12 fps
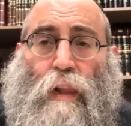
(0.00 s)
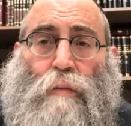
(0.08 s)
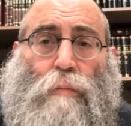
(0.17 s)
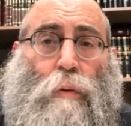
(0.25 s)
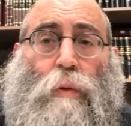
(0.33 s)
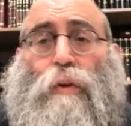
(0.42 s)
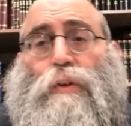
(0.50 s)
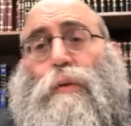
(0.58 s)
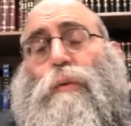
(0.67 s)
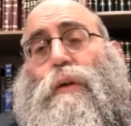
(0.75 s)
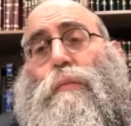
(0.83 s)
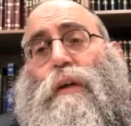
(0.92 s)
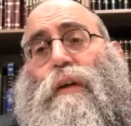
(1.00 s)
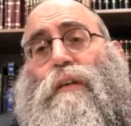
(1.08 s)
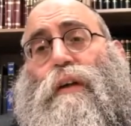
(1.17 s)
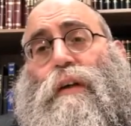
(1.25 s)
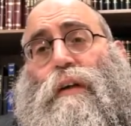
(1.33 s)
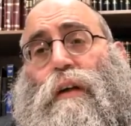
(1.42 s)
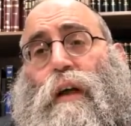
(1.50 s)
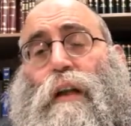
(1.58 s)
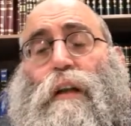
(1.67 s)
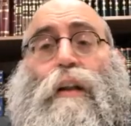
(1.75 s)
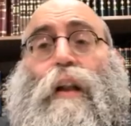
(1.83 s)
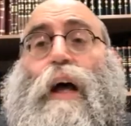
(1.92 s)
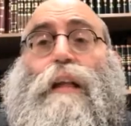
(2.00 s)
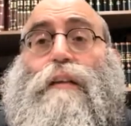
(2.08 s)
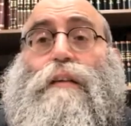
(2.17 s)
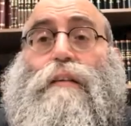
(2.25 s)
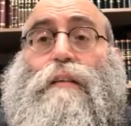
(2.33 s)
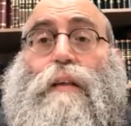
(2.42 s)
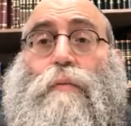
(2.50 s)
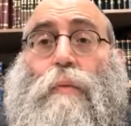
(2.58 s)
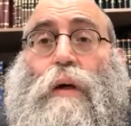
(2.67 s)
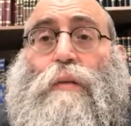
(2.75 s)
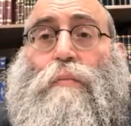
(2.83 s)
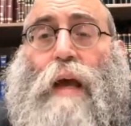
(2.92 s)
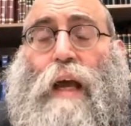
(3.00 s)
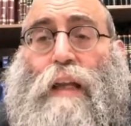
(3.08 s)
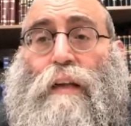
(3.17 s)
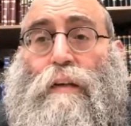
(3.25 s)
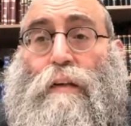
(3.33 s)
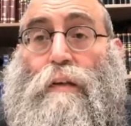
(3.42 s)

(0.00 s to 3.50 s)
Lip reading: but we also want to be an enlightened modern man.